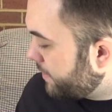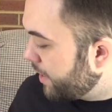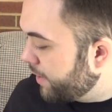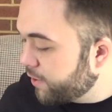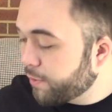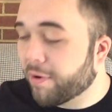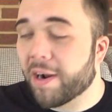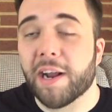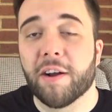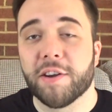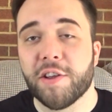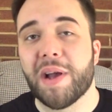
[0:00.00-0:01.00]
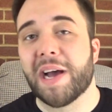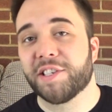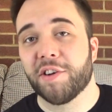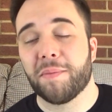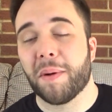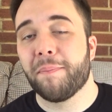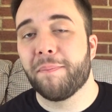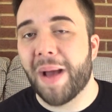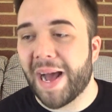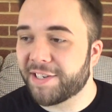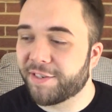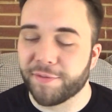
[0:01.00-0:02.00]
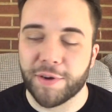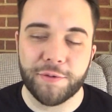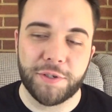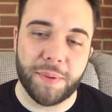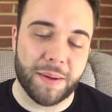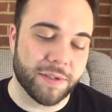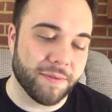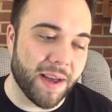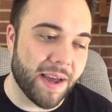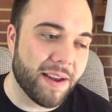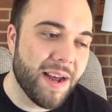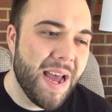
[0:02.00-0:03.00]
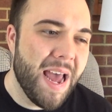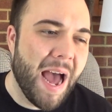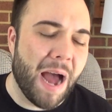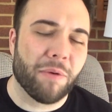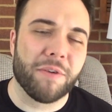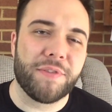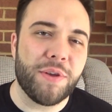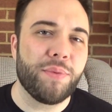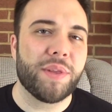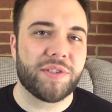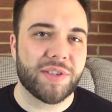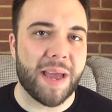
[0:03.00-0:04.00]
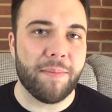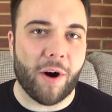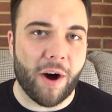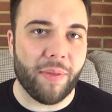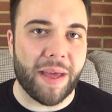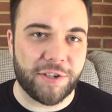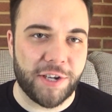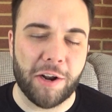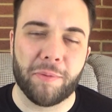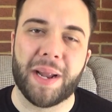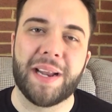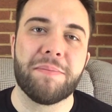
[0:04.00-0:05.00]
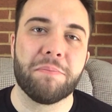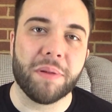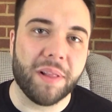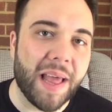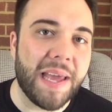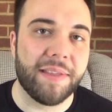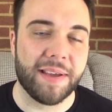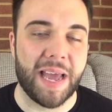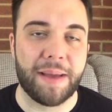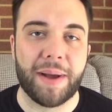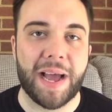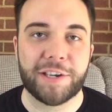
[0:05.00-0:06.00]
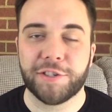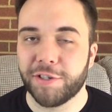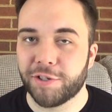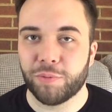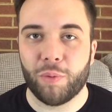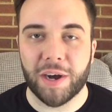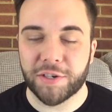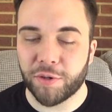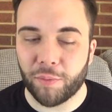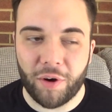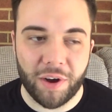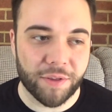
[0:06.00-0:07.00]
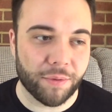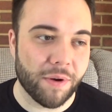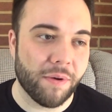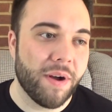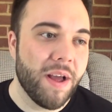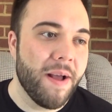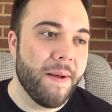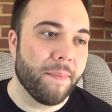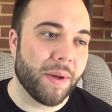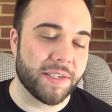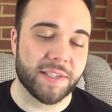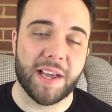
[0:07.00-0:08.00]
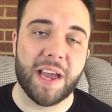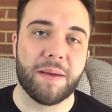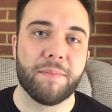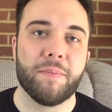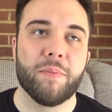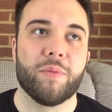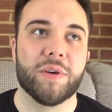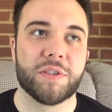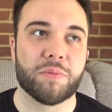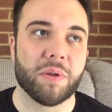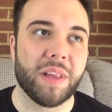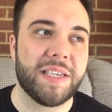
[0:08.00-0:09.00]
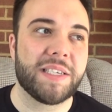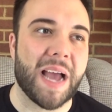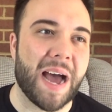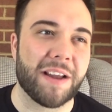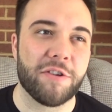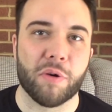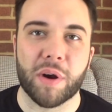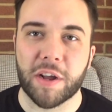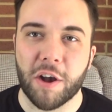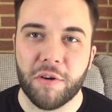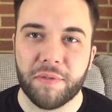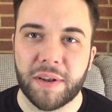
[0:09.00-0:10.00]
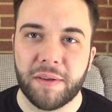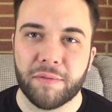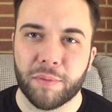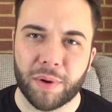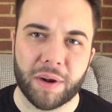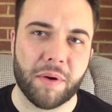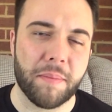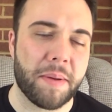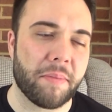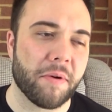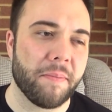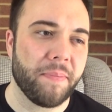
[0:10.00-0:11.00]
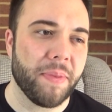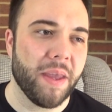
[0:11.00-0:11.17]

This one right here, you guys know I'm a massive Goosebumps fan. I reviewed this game on that channel, but I didn't play the game. I actually just watched a walkthrough because the game was released kind of during COVID, from what I remember.